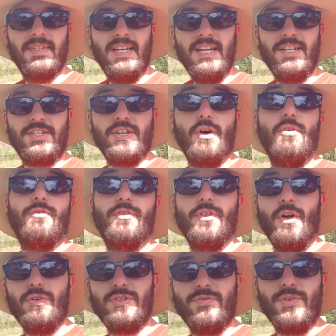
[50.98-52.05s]
So, for
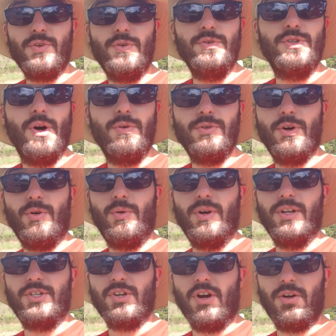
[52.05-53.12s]
those of you who don't know what
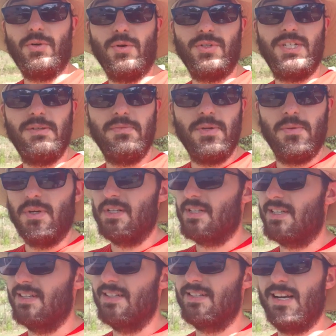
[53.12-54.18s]
a charcoal chimney was,
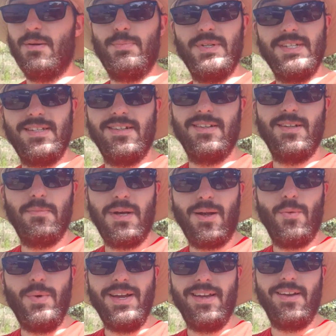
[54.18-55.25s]
because up until about a
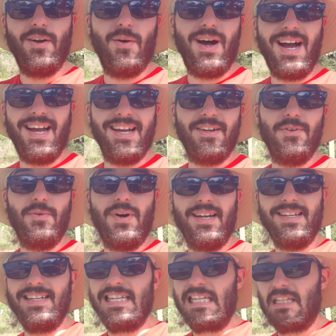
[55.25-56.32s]
week ago, I had no
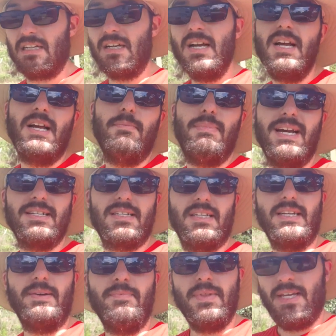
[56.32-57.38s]
idea either,
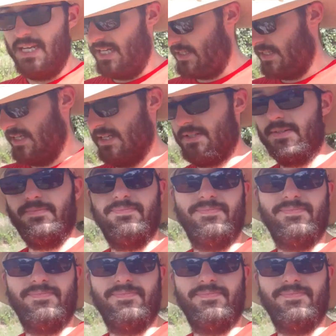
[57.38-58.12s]
basically, it's this.